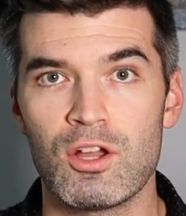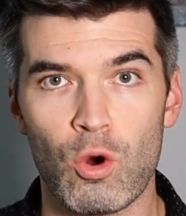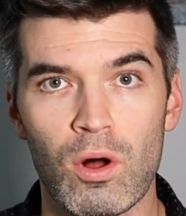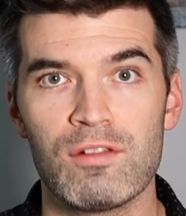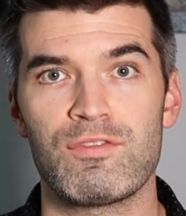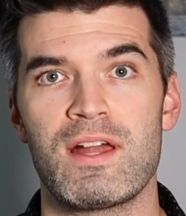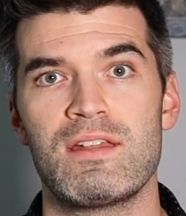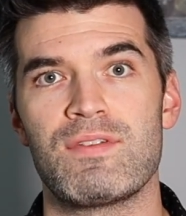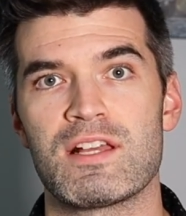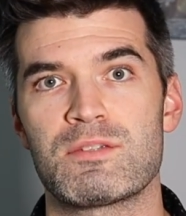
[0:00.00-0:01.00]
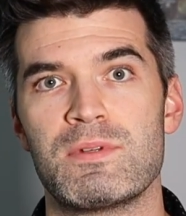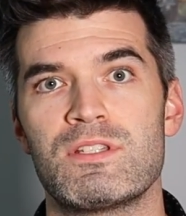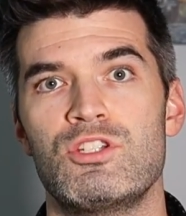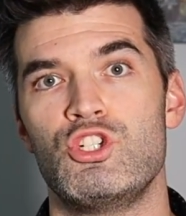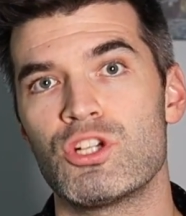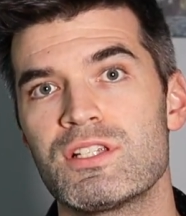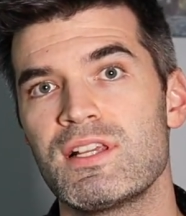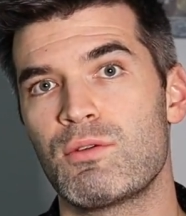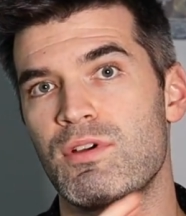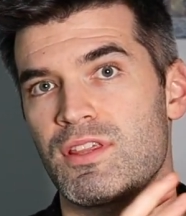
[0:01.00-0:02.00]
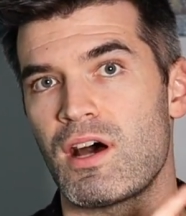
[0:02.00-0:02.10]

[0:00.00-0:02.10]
qualified investments, just like with